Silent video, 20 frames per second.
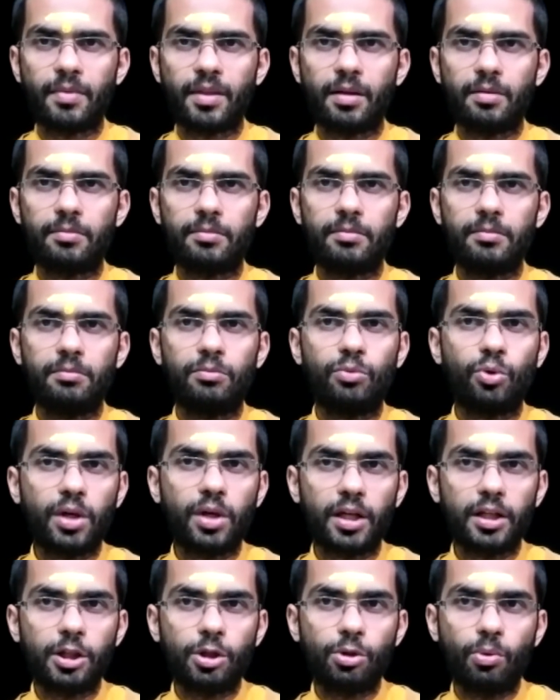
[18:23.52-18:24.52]

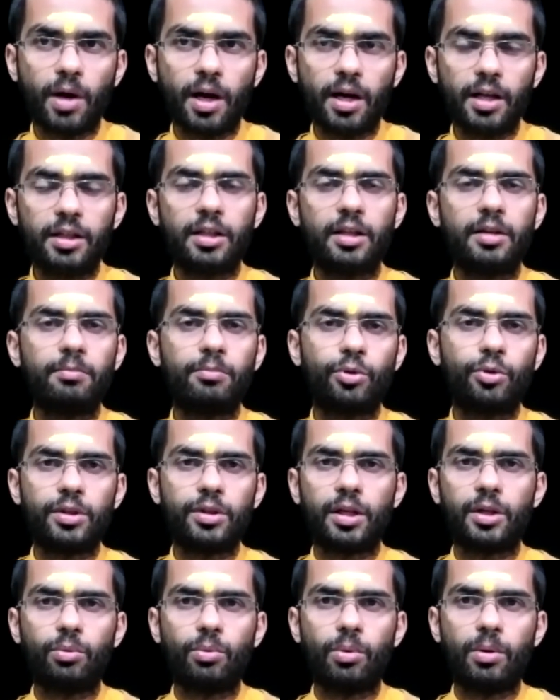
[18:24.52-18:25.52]
Mukhatvat
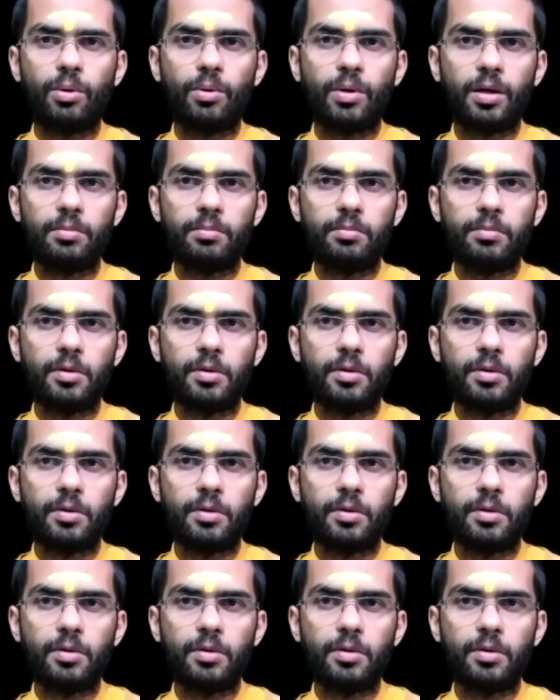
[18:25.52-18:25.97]
pruthaktvena.